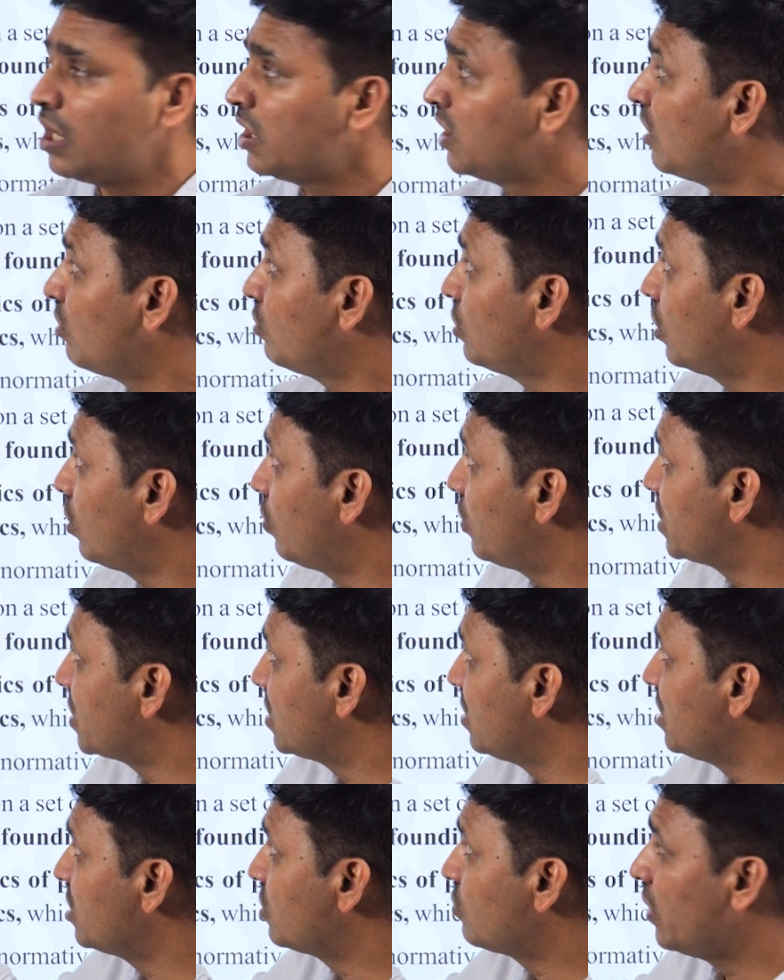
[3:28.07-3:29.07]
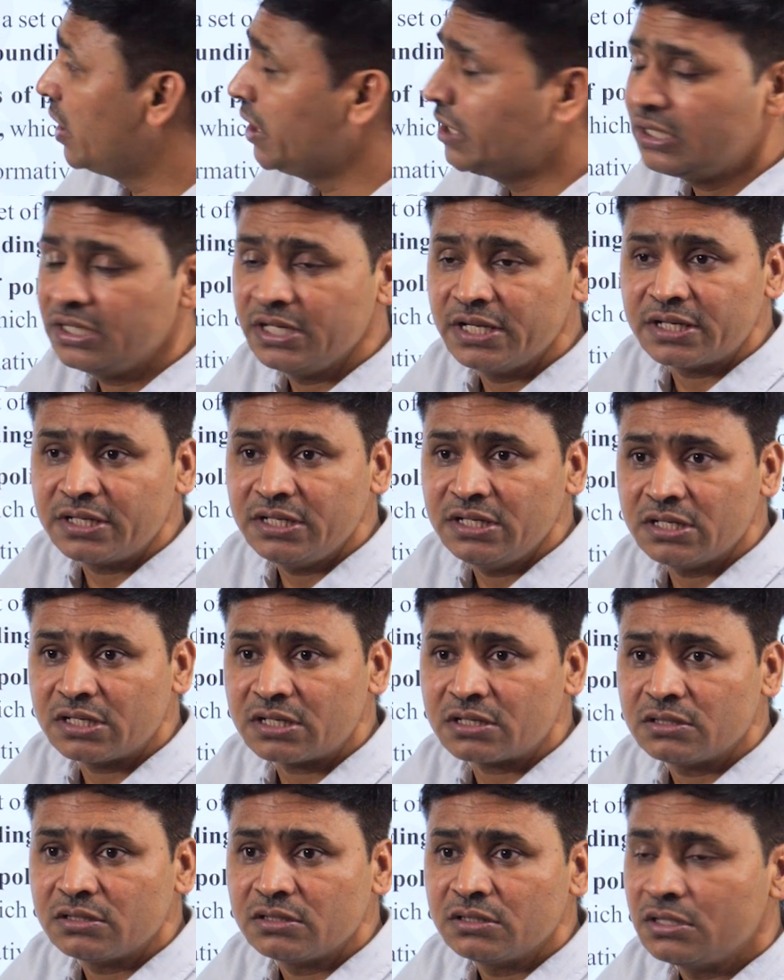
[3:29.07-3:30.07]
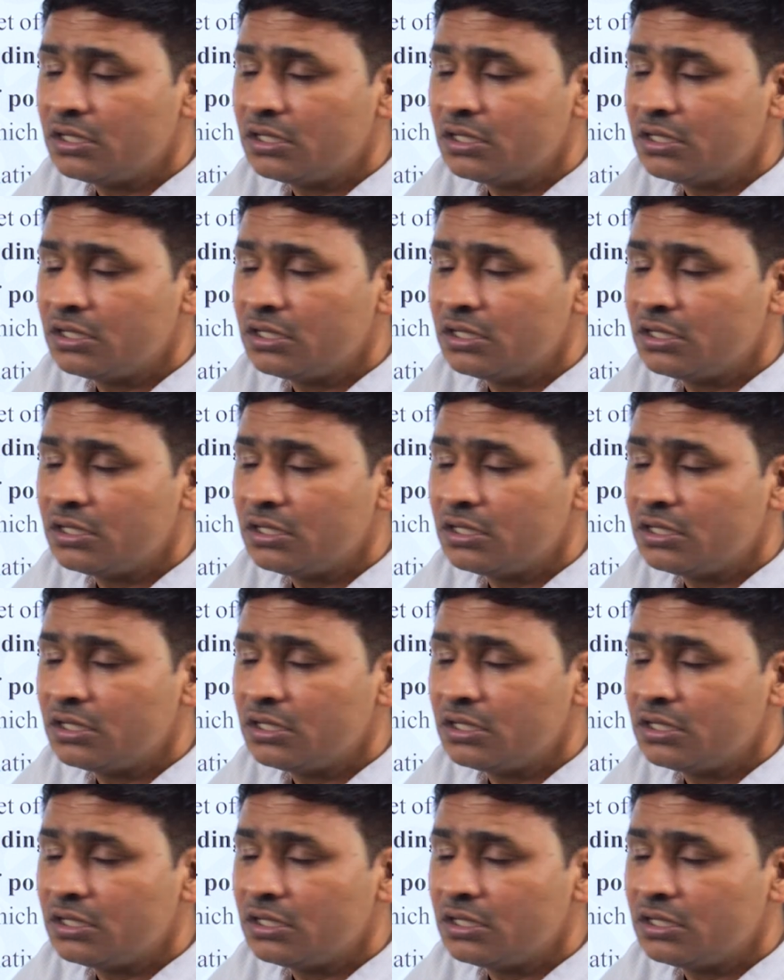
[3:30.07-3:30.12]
Now the question is quite clear here: